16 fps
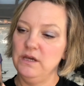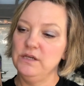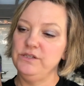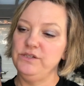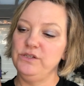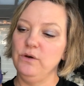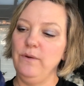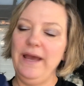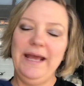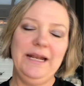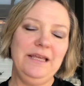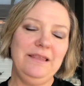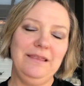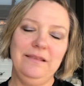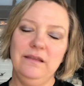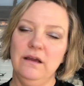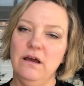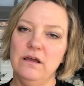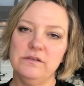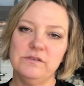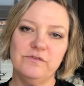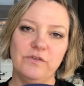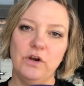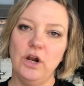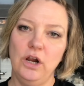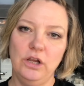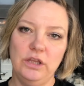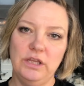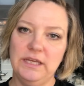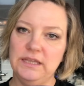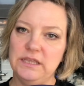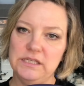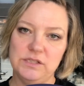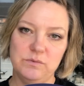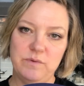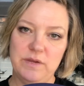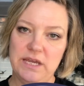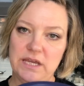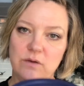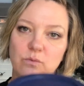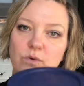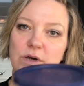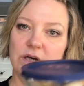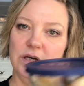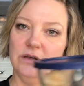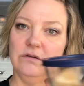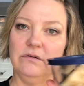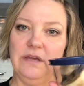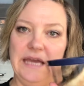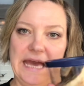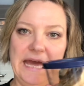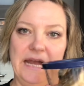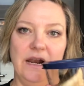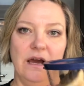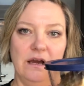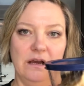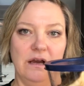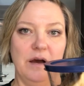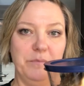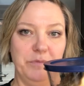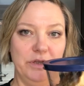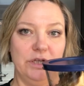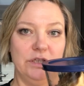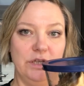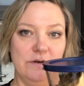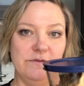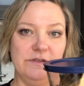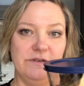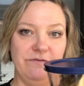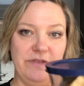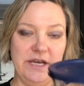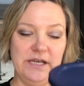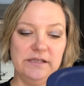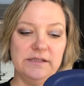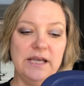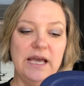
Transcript: So anything that calls for garlic this week will get a couple of cloves of these.